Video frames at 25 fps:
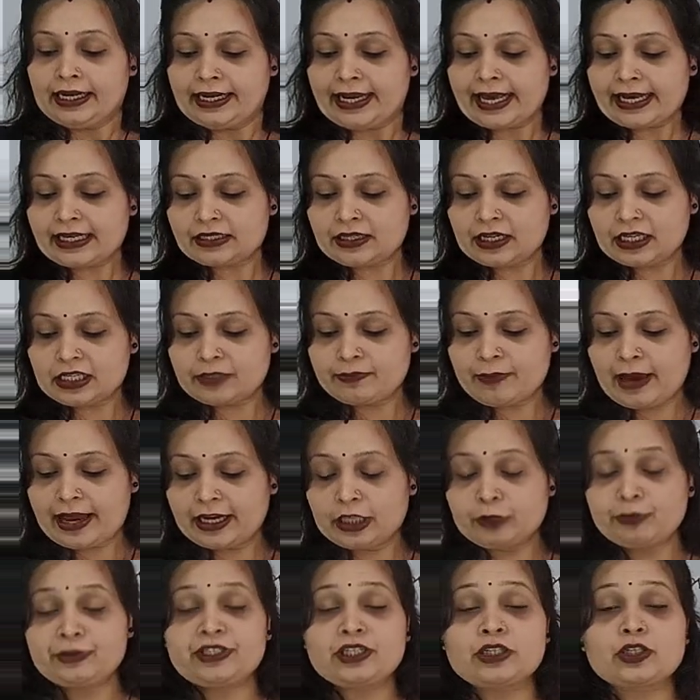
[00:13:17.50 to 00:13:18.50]
Next is
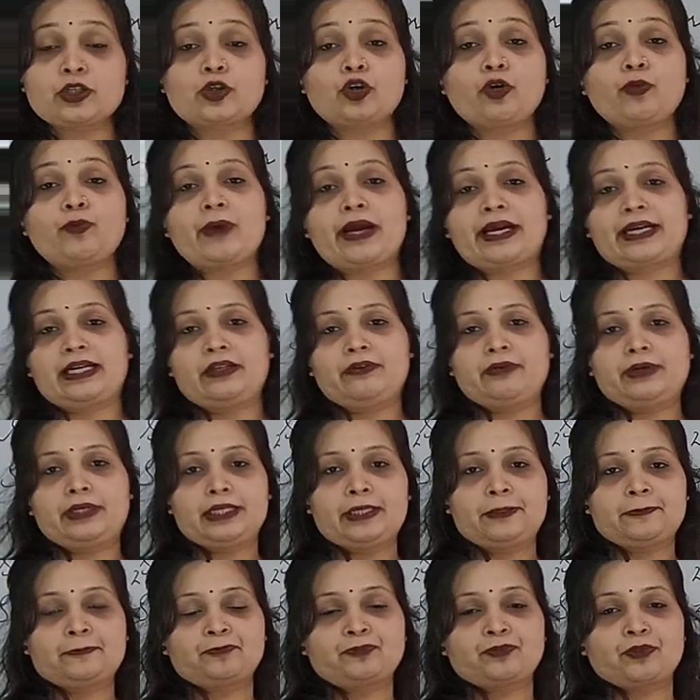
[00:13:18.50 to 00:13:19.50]
management is group
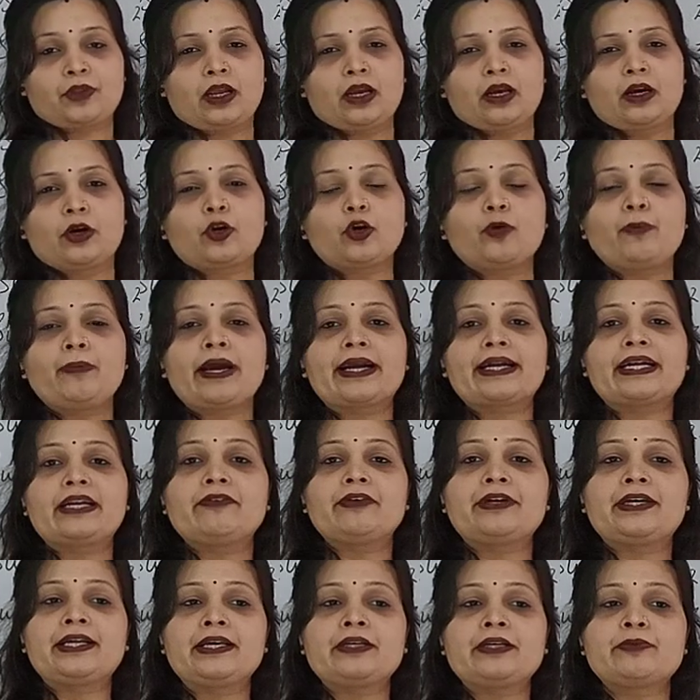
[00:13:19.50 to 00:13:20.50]
activity. Group
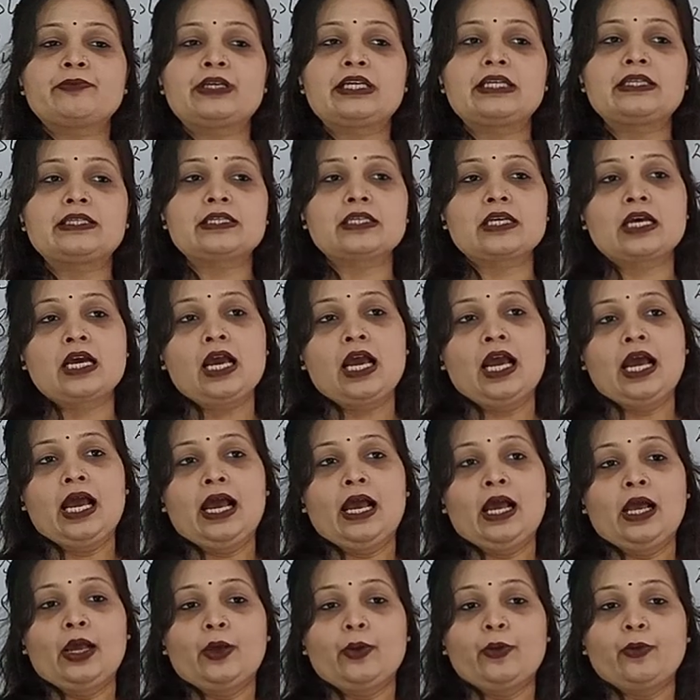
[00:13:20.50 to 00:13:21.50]
activity means
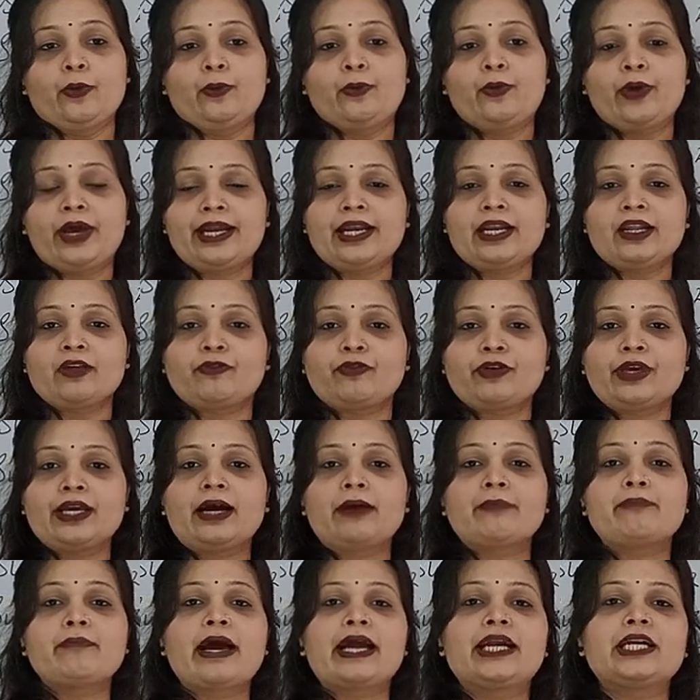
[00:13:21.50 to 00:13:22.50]
when we
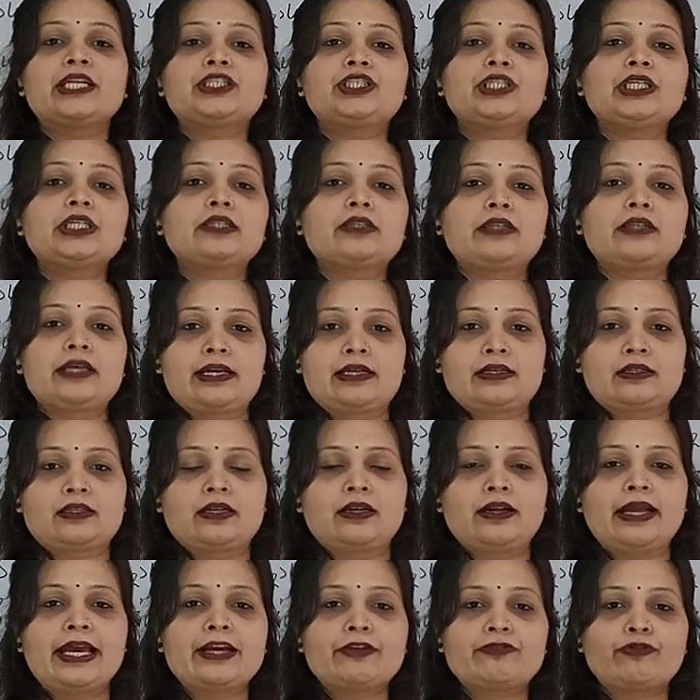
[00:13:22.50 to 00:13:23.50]
are managing things,
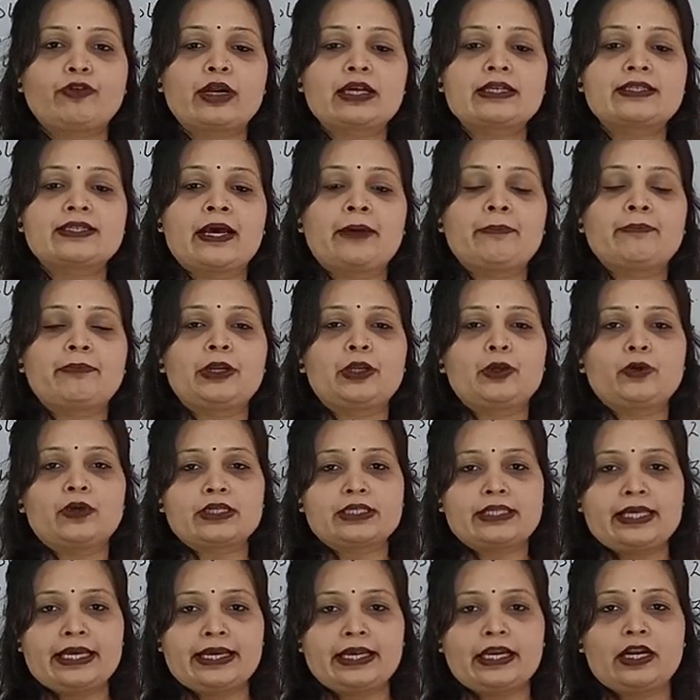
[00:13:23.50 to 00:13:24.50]
like for example you are
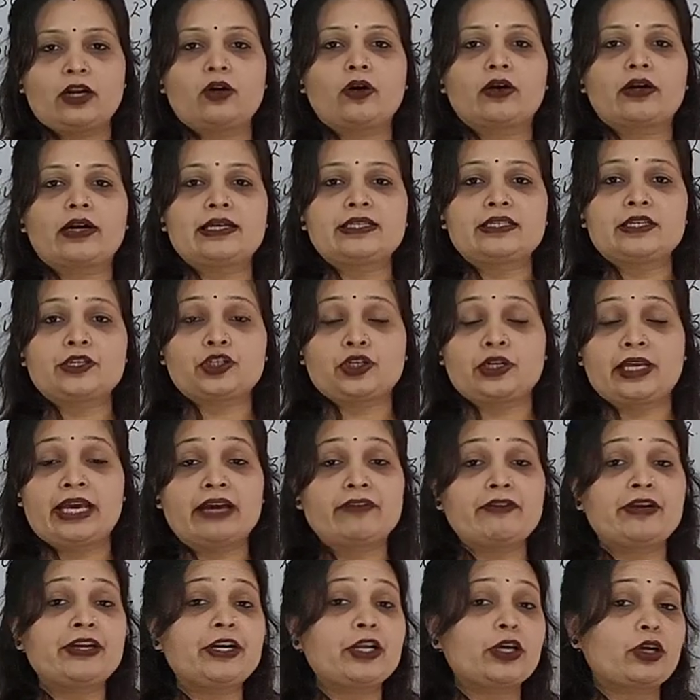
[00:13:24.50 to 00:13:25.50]
seeing in an organization,
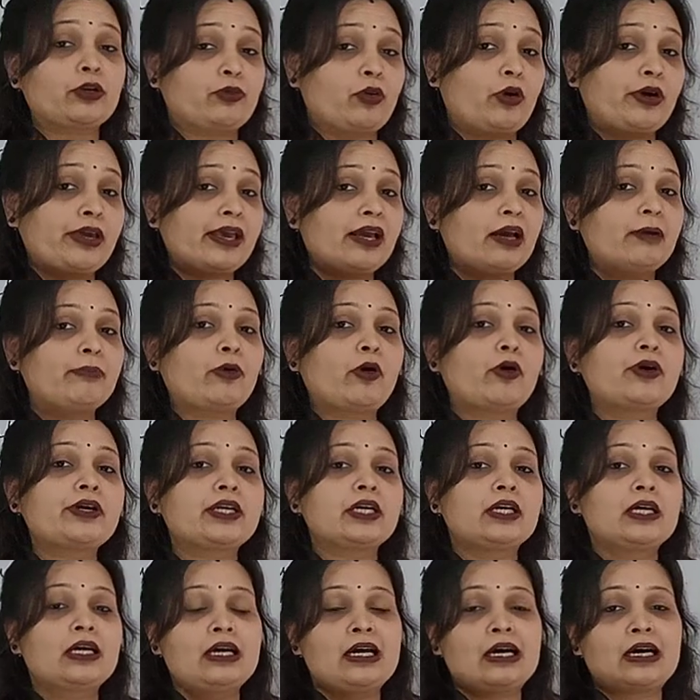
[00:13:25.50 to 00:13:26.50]
here we are talking
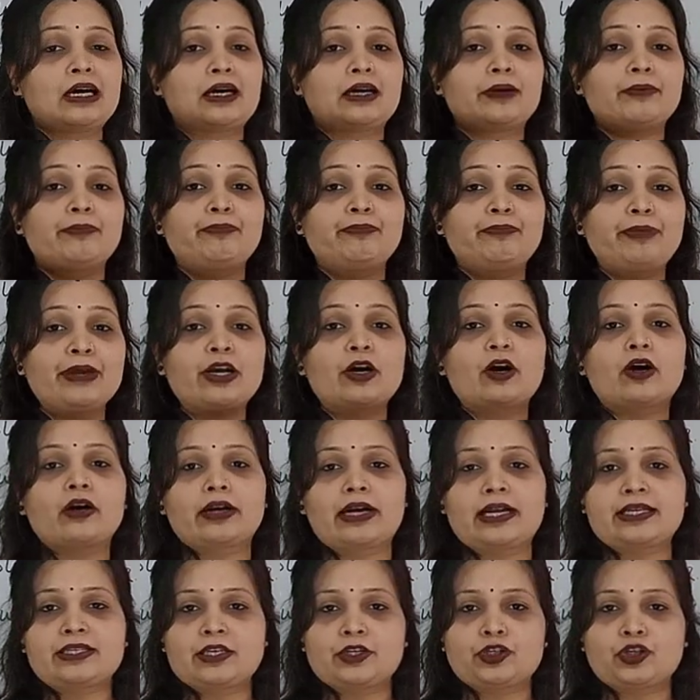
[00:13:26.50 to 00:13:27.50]
about a big
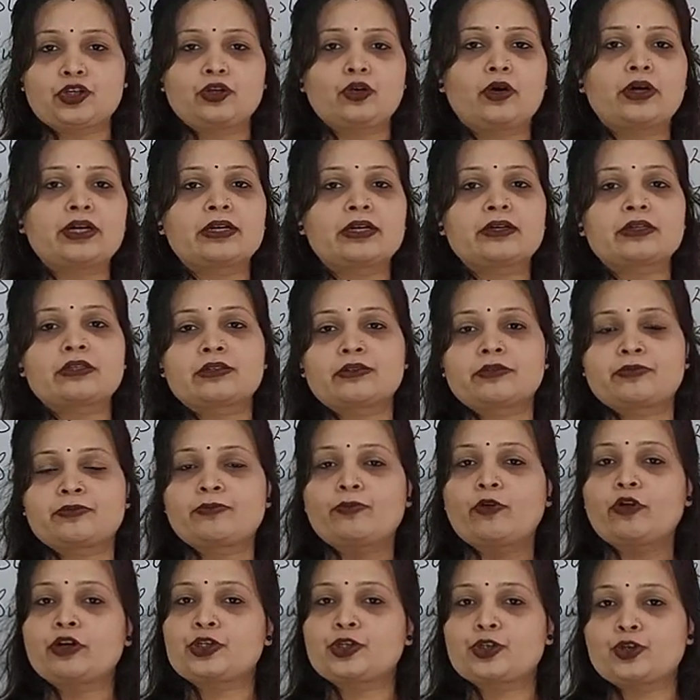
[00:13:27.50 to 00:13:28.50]
organization, not a
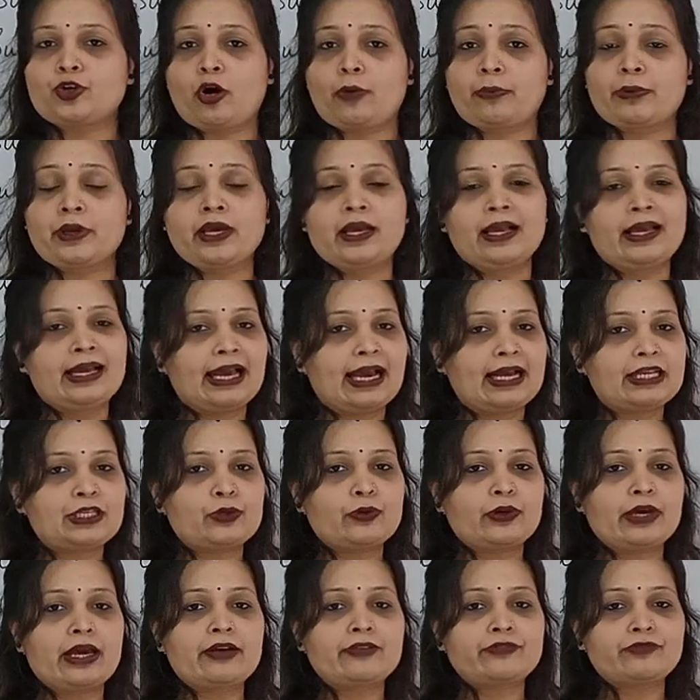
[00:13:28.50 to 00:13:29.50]
small shop. As
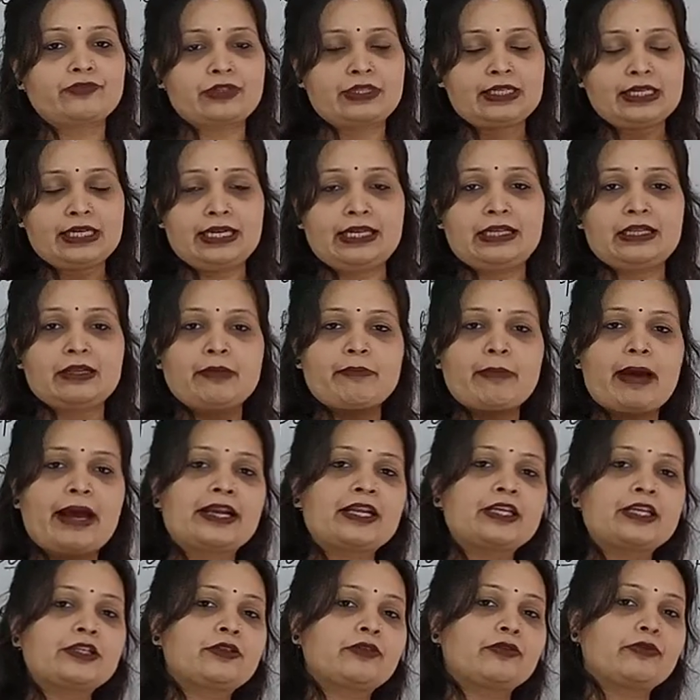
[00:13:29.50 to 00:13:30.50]
you have seen,
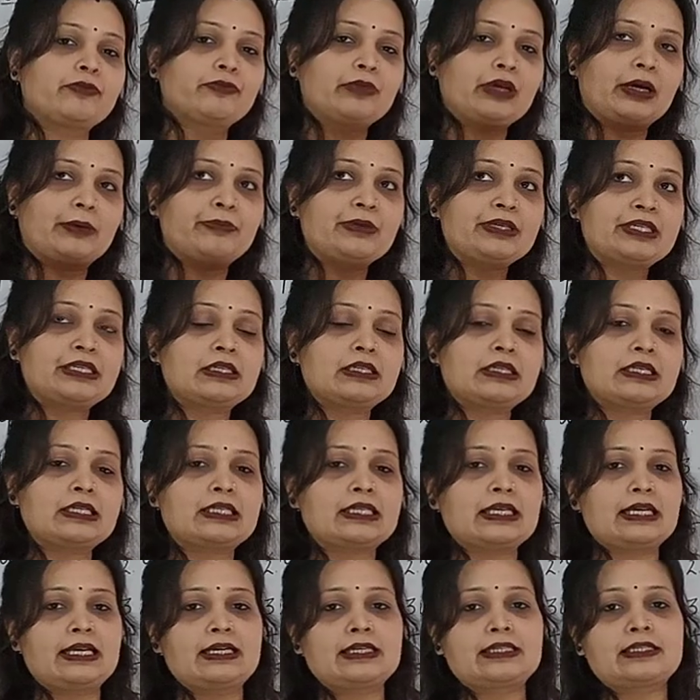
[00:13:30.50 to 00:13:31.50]
a
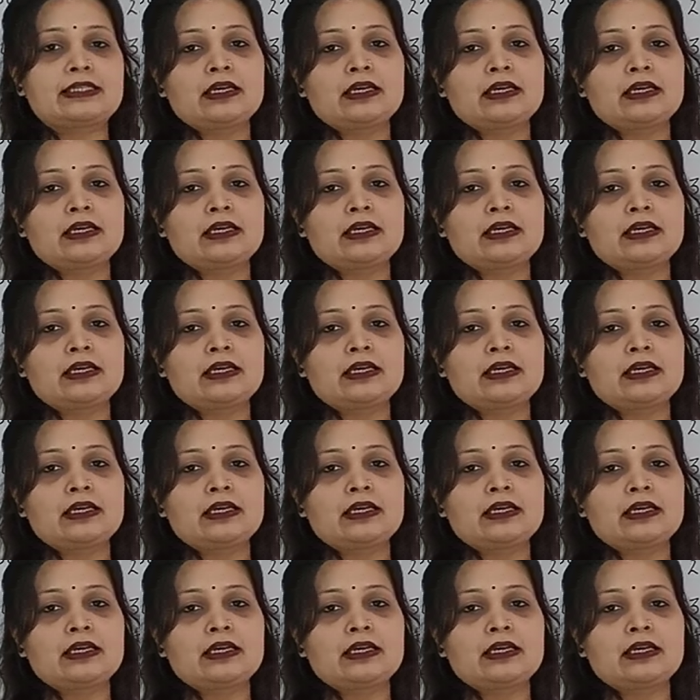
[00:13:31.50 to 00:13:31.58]
business